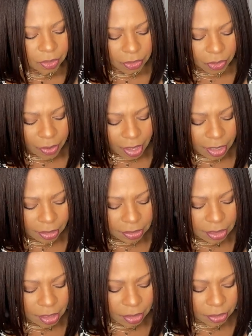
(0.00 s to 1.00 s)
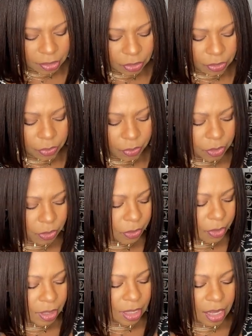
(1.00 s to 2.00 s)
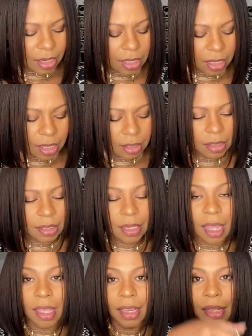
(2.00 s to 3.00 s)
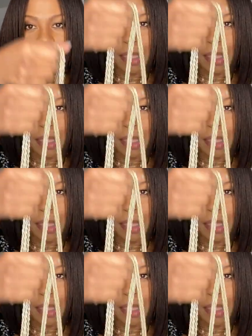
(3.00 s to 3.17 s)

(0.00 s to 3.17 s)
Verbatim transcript: so I tend to store that inside.